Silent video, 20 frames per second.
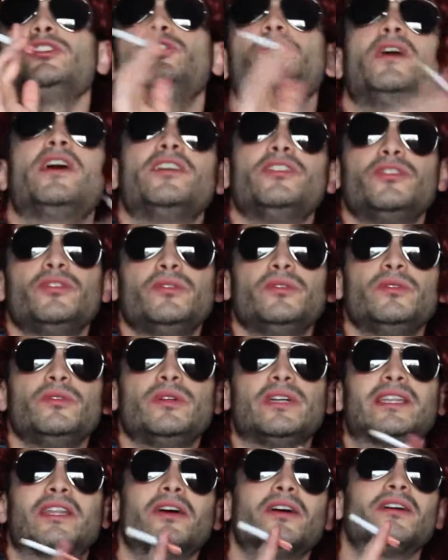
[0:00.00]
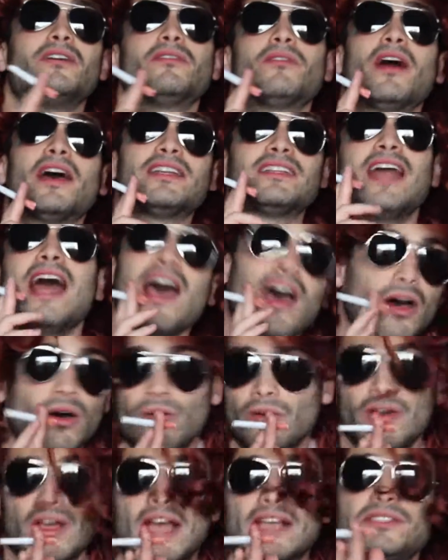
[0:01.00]
do I do with her right
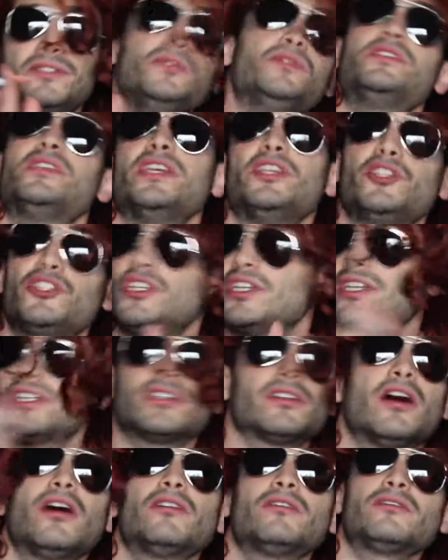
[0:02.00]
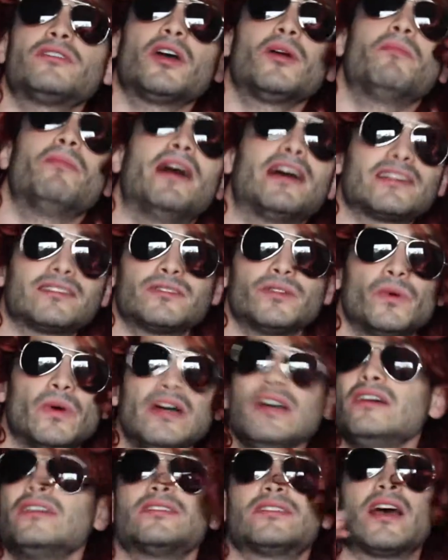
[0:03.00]
now? As you say, she cannot come back to
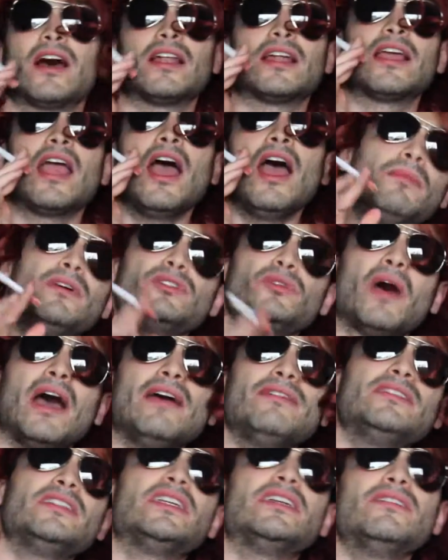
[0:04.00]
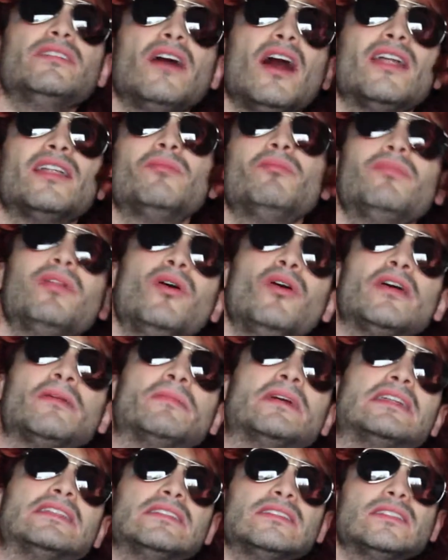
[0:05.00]
work, darling. Do I have to give her
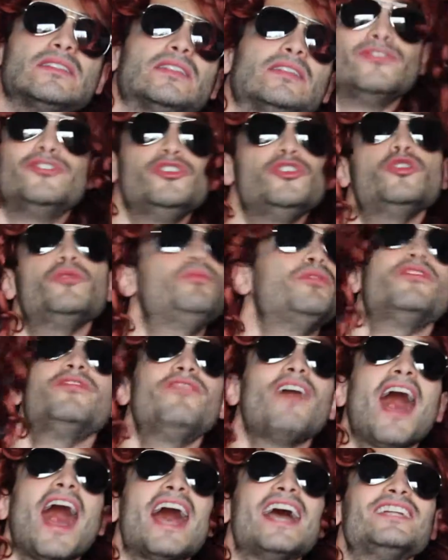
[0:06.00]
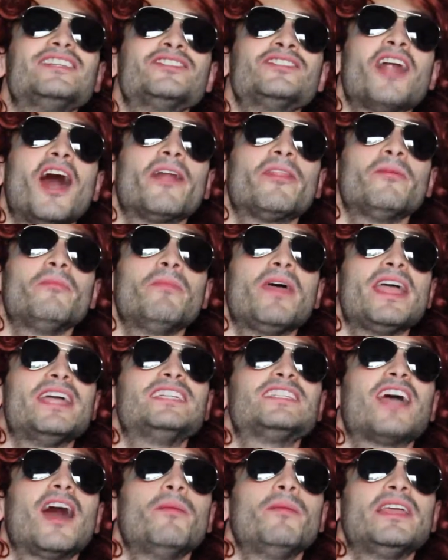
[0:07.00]
unemployment? Or do you provide another
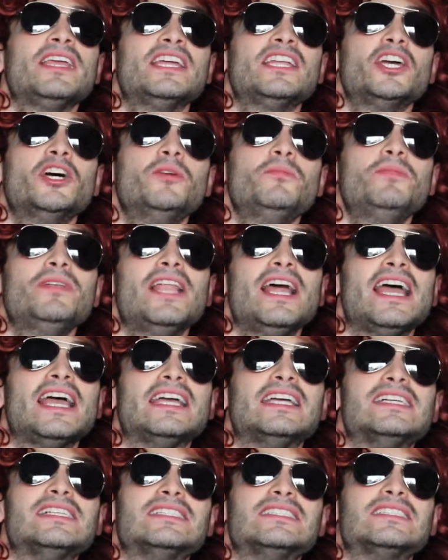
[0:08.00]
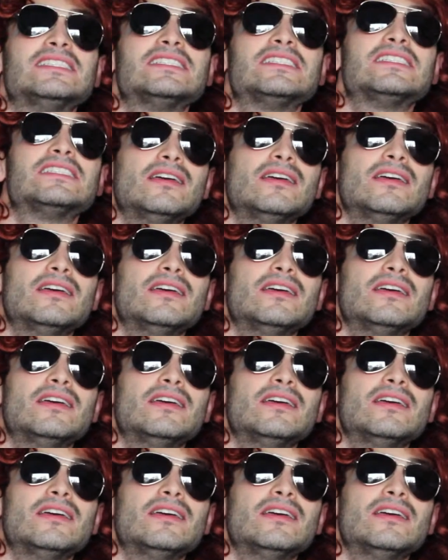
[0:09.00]
maid coming in her place?